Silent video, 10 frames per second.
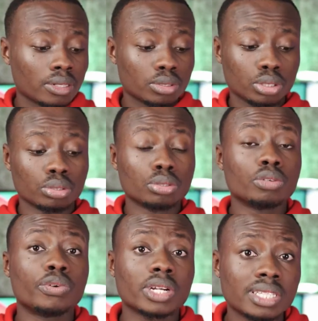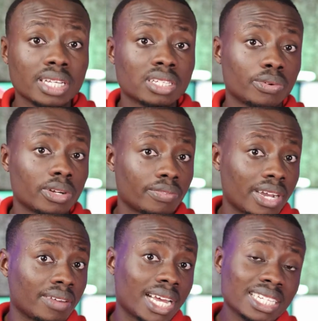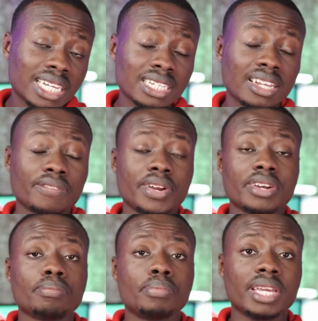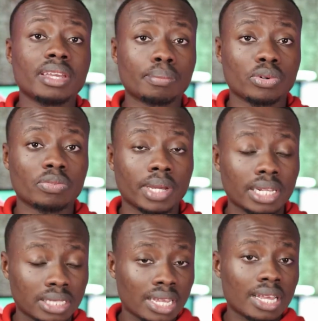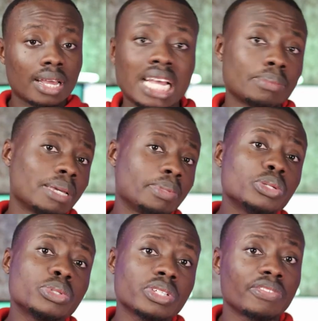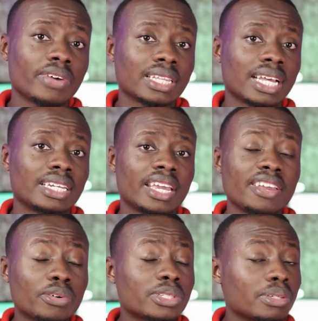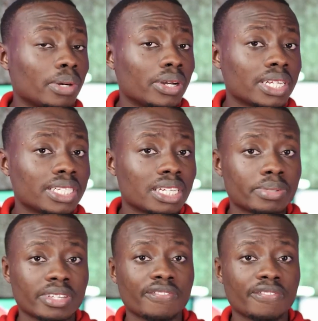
to 4645. That's actually a very big improvement, and might be due to the fact that the A14 Bionic chip is a